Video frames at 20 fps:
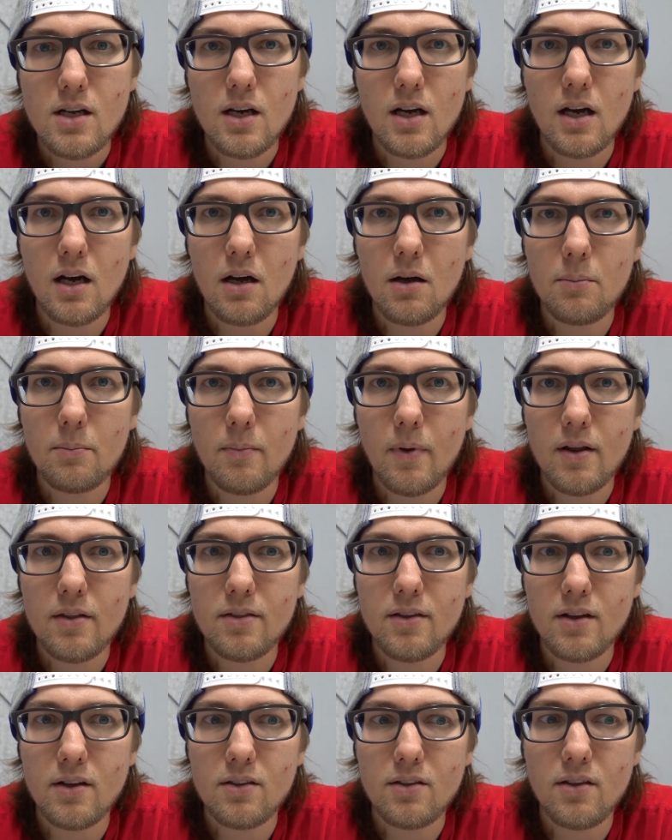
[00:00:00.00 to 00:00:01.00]
I
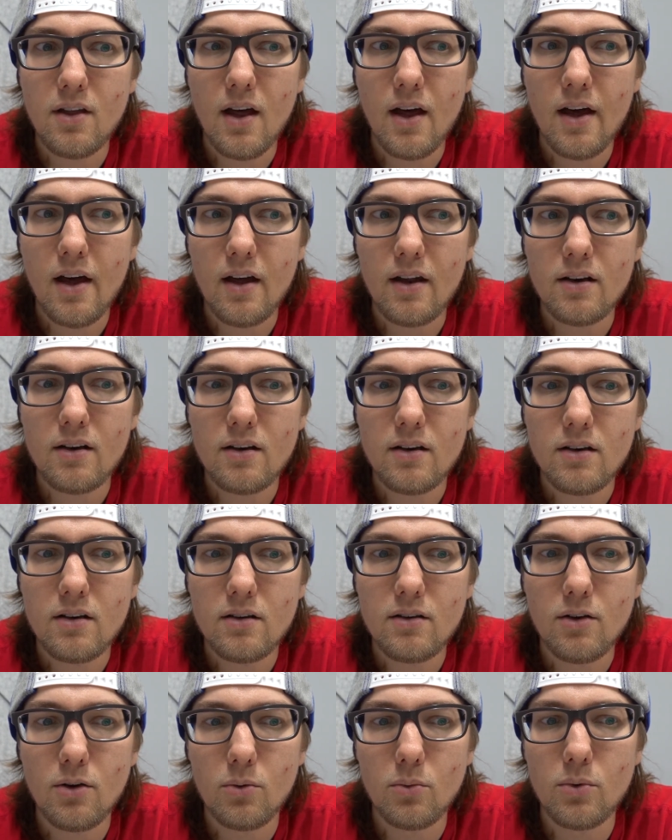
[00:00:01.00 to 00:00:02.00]
think that
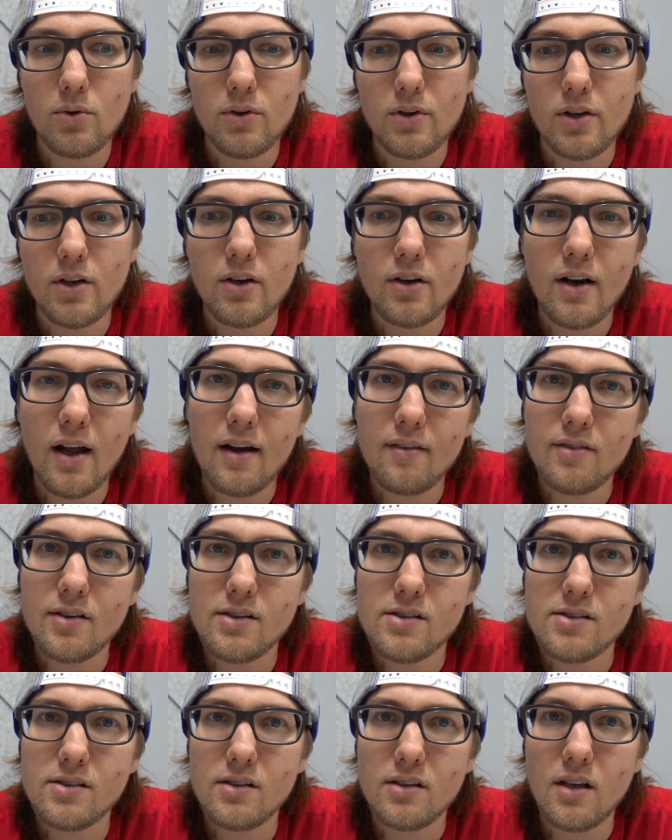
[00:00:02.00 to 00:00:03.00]
they're really good,
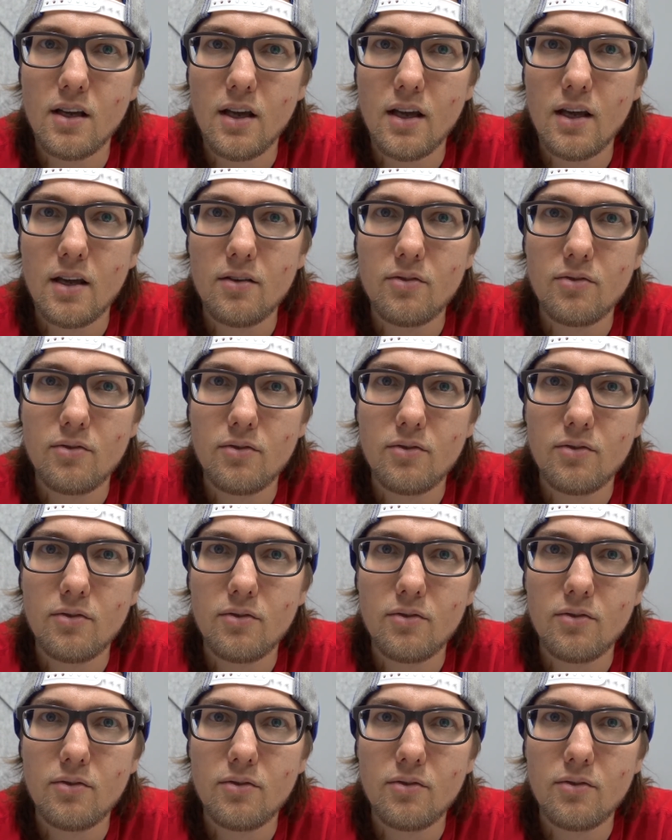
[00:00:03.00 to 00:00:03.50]
obviously, if